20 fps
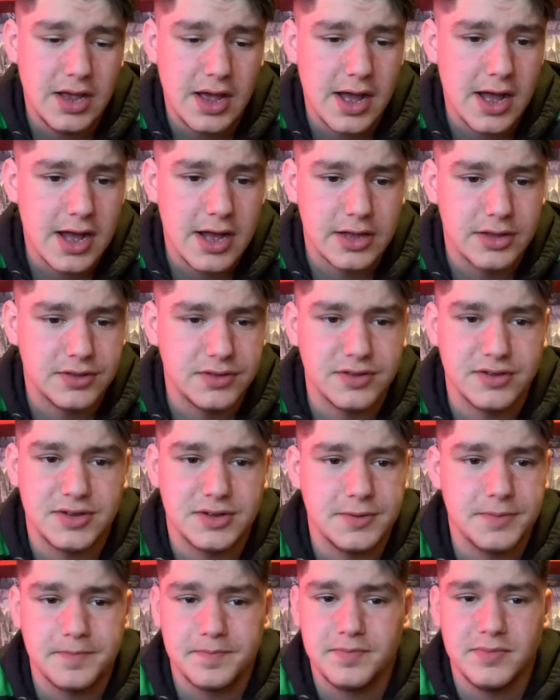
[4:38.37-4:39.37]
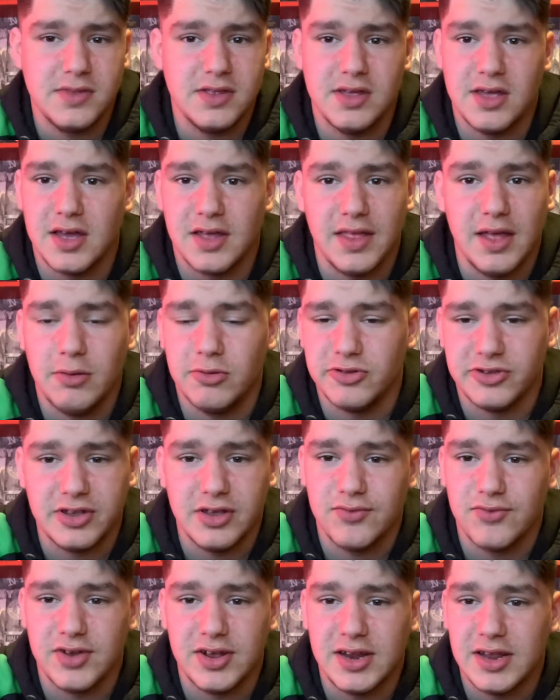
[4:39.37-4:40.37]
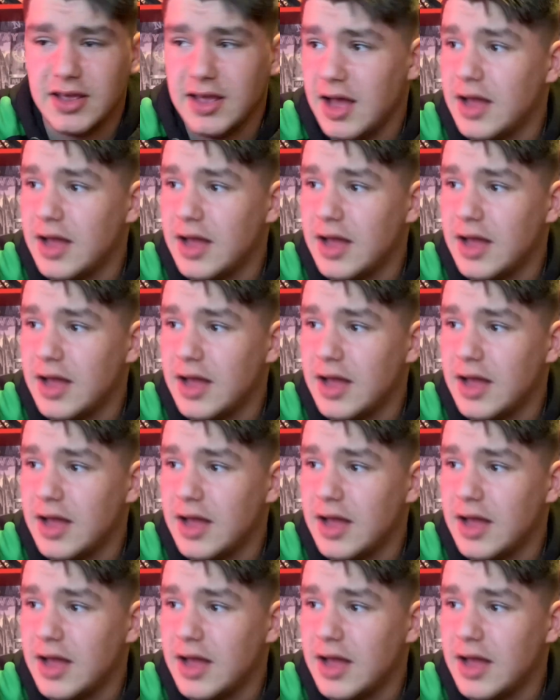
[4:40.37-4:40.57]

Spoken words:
And yeah, that was it really.